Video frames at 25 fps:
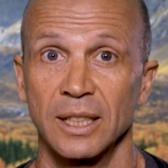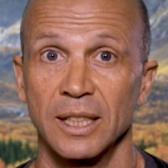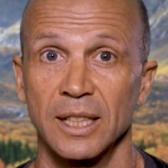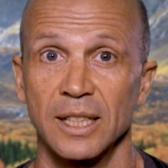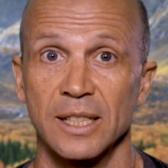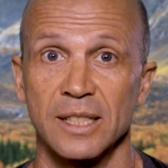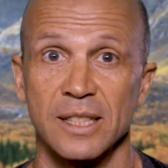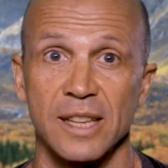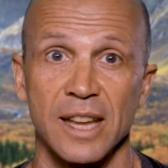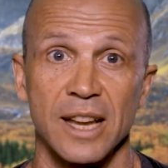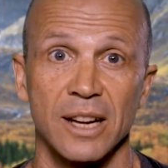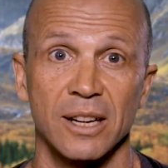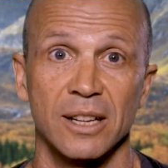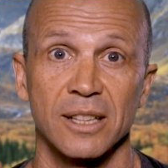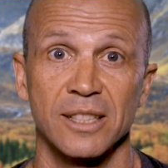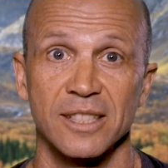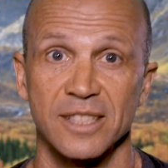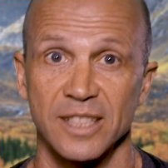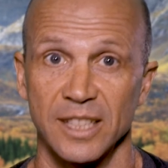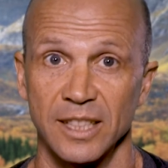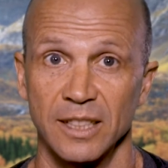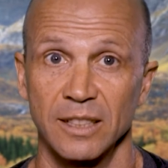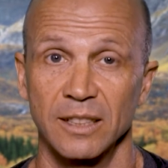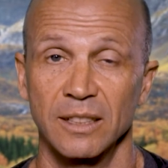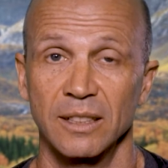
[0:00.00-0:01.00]
is now
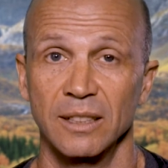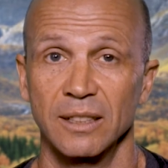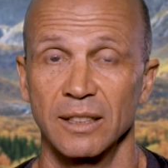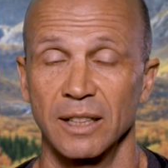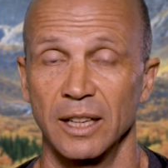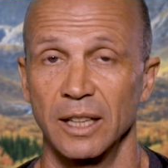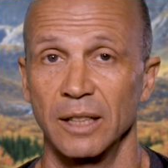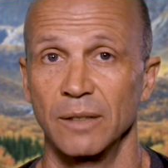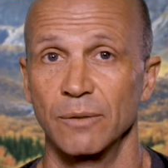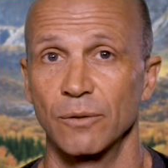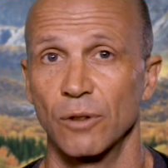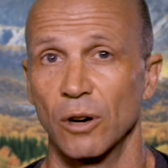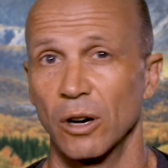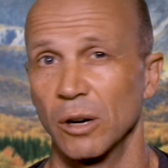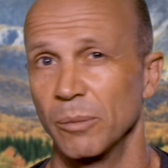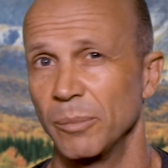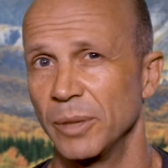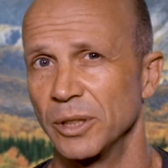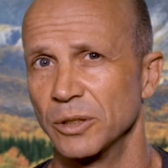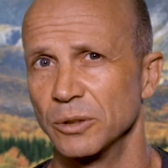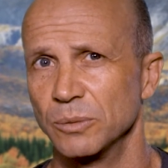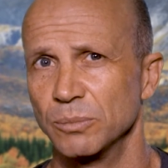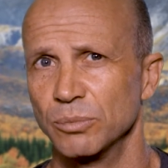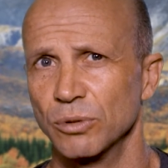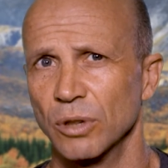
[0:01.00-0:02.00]
considered an
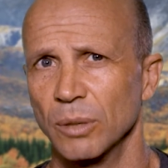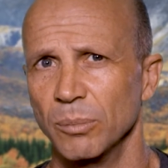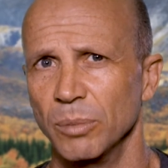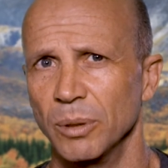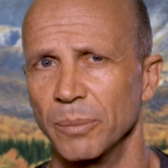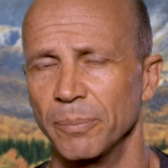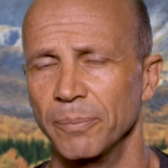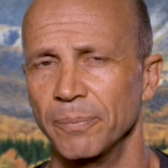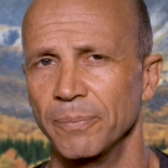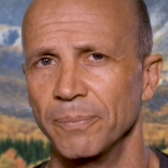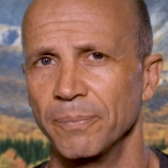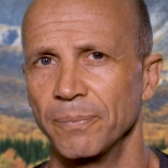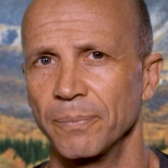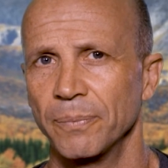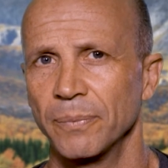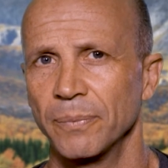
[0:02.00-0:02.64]
environmental problem.